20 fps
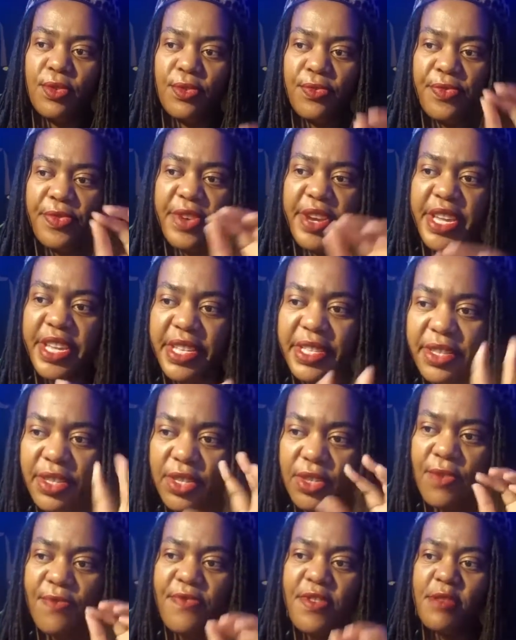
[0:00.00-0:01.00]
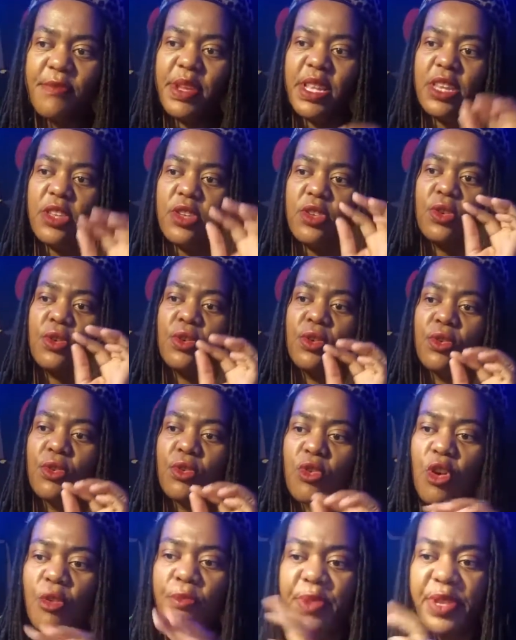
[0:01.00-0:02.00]
friends, your family, your
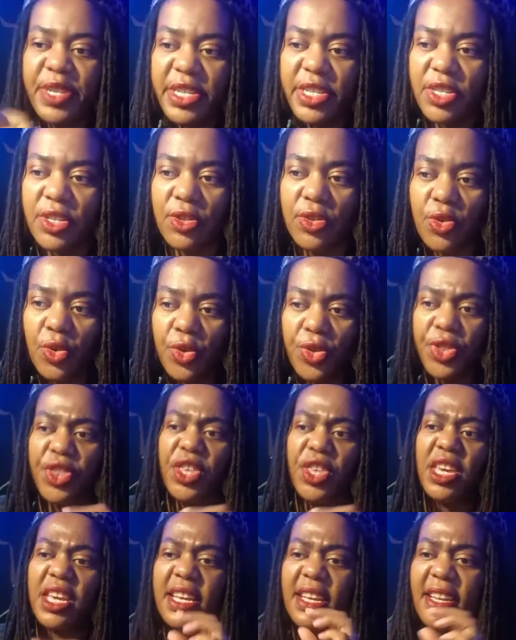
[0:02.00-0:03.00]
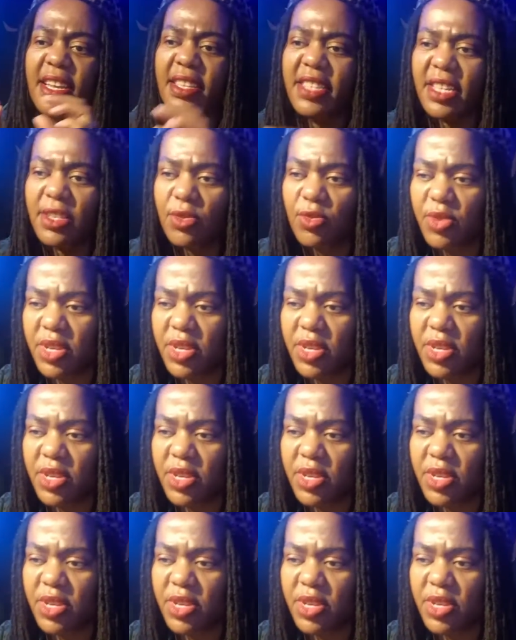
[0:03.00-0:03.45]
community to think that way